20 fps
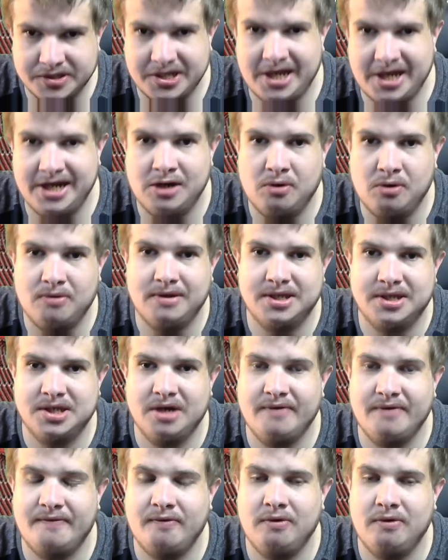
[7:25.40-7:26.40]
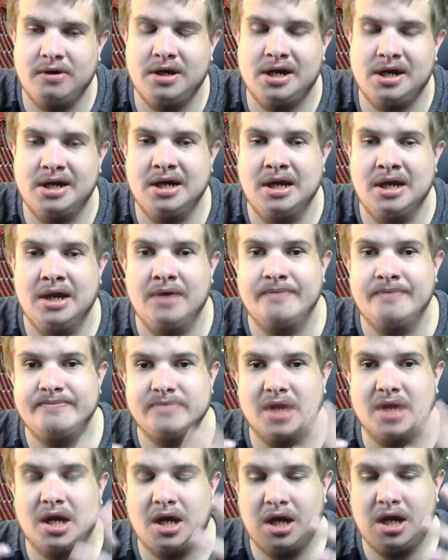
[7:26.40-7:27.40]
all this up for you,
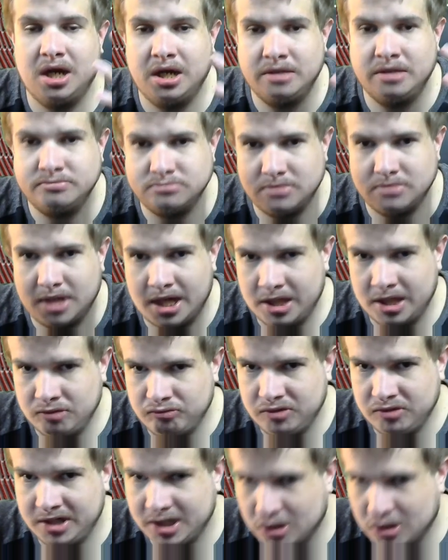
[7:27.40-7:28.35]
um, and it really got my